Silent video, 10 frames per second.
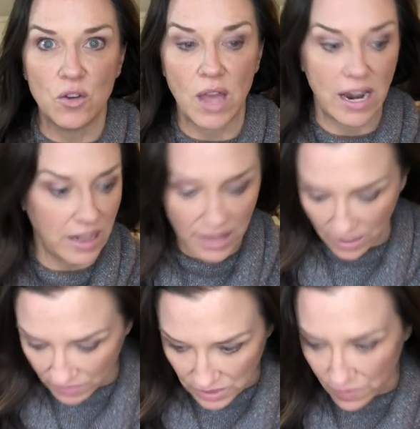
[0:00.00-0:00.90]
you anything
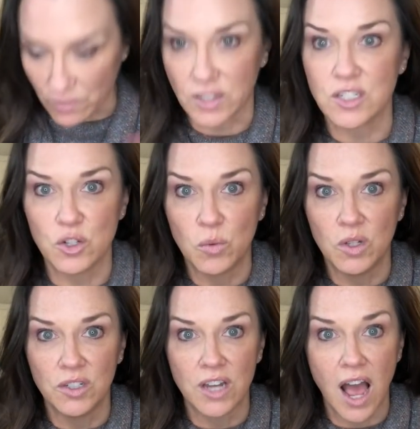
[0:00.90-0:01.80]
of these favorites you
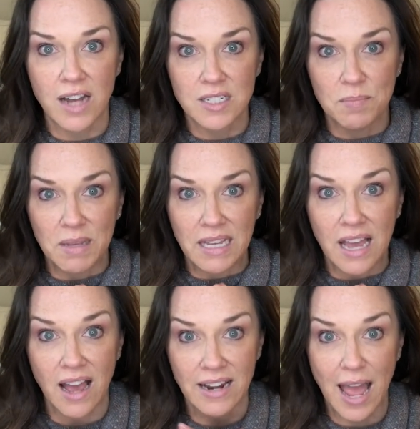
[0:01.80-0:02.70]
will not be
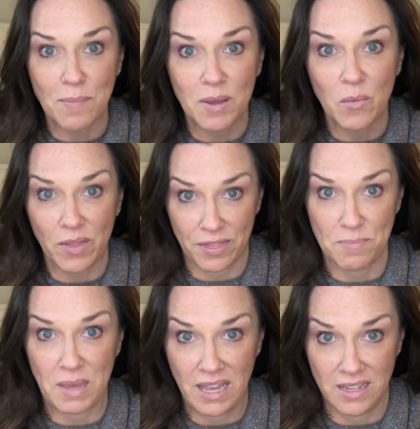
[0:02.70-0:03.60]
unhappy with
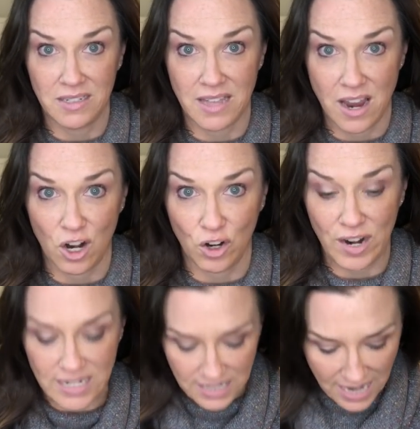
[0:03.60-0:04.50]
because they are
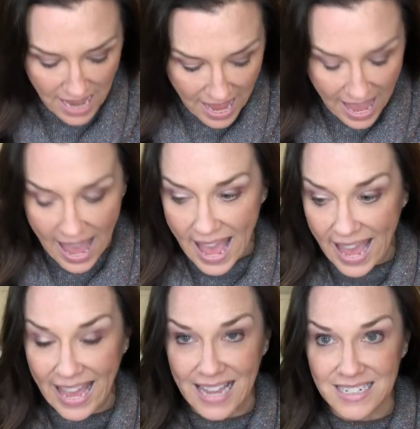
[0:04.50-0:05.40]
great.
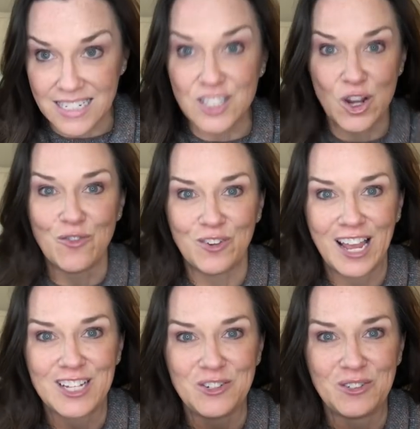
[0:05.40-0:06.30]
And don't
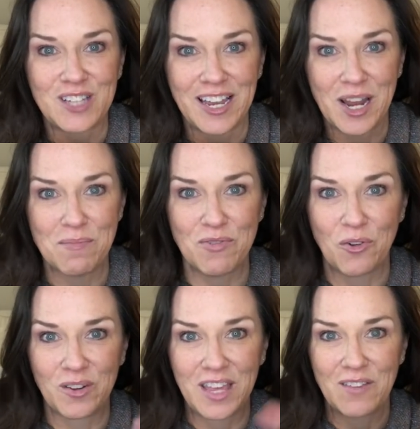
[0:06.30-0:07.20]
forget to sign up
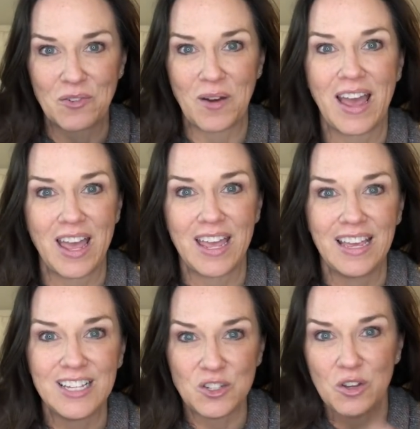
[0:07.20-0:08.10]
for the giveaway
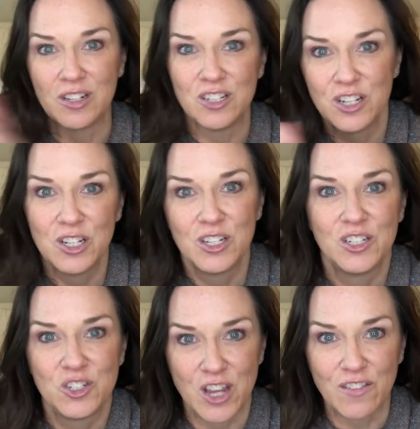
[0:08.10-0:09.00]
so you can
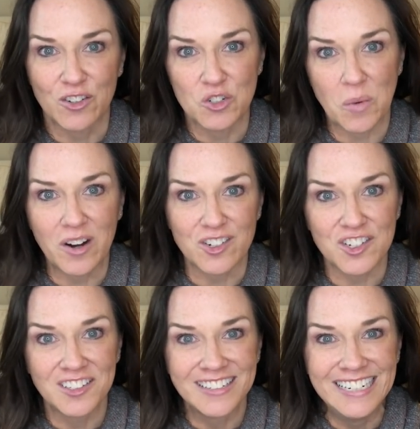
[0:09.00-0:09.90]
shave your sweaters.